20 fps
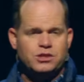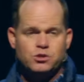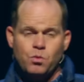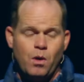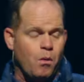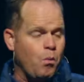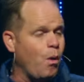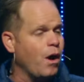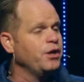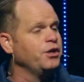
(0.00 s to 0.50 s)
That's
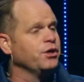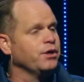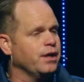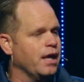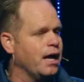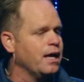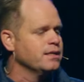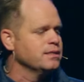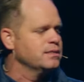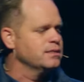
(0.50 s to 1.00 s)
what wonder
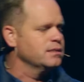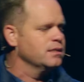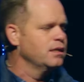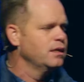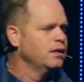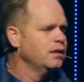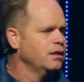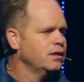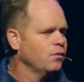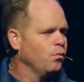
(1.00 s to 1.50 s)
does.
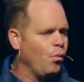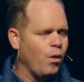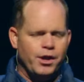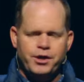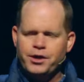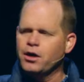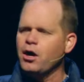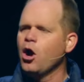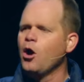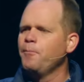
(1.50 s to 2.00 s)

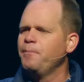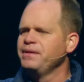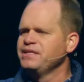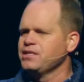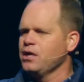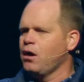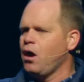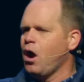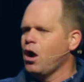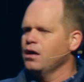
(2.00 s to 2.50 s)
Wonder
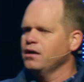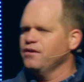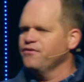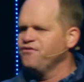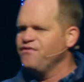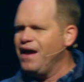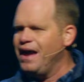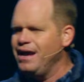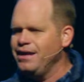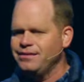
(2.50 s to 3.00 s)
opens our heart to
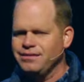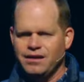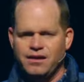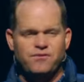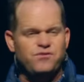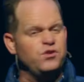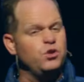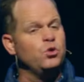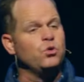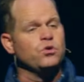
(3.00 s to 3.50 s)
faith and
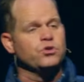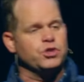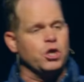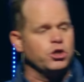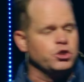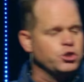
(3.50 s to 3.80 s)
it fuels